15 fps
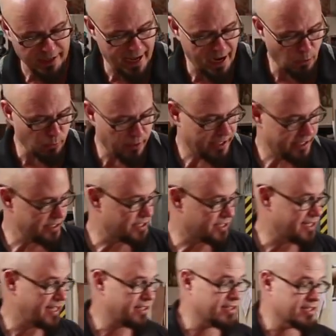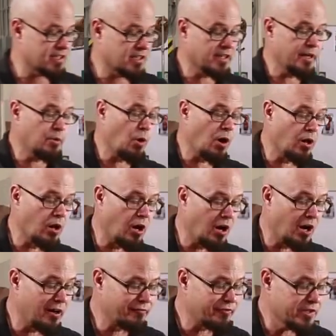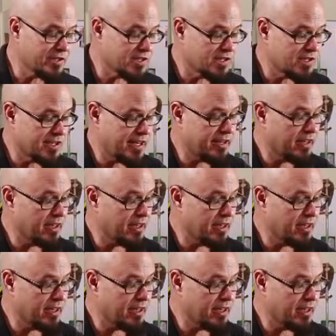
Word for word: now ready to take this clay wall off. This is set